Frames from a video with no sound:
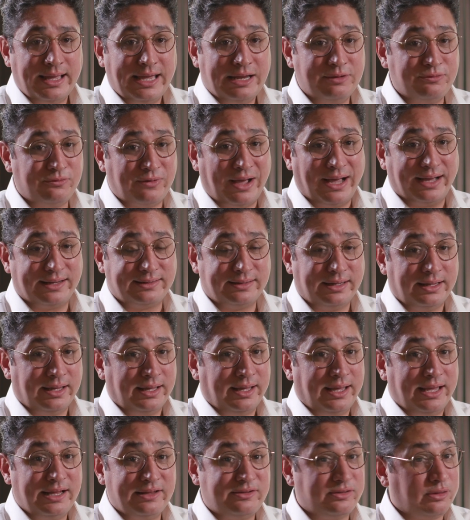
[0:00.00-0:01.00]
In fact,
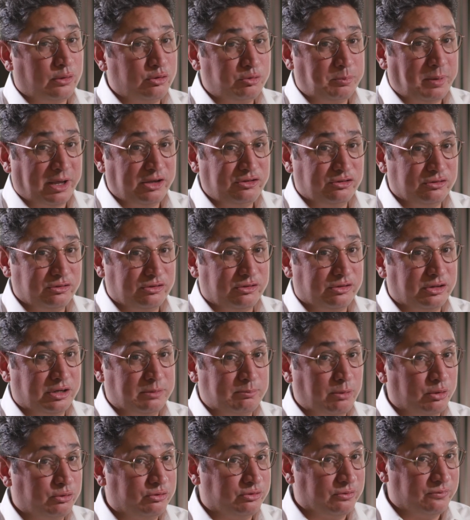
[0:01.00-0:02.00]
it's those patients that are
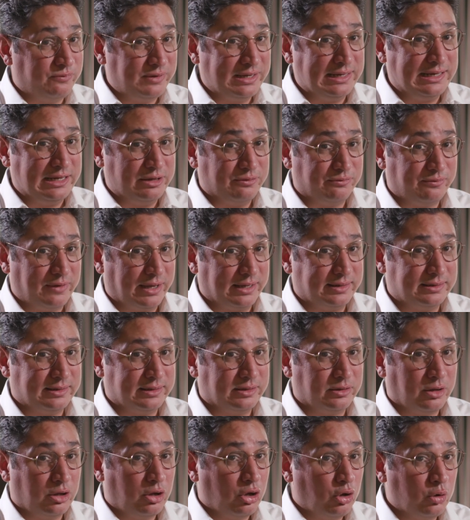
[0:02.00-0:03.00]
most severely affected